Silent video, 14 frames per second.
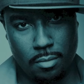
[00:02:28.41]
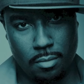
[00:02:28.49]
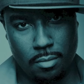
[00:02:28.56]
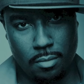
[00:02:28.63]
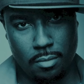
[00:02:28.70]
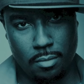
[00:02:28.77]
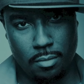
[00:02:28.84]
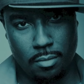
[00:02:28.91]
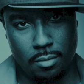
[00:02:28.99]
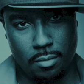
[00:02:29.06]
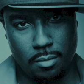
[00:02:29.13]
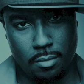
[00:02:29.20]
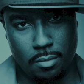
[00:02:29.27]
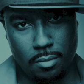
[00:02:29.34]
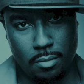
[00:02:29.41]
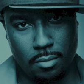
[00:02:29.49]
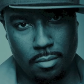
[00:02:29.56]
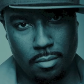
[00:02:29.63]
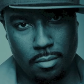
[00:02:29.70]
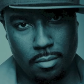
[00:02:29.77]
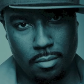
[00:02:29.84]

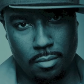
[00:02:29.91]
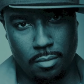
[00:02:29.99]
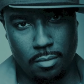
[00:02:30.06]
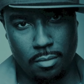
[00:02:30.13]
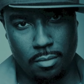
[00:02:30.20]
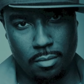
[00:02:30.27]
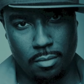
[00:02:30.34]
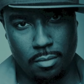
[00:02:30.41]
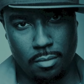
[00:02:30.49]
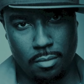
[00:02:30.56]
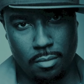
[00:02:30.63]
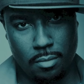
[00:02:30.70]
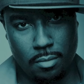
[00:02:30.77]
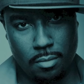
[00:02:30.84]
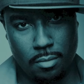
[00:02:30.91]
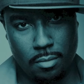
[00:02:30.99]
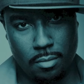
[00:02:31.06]
(silence)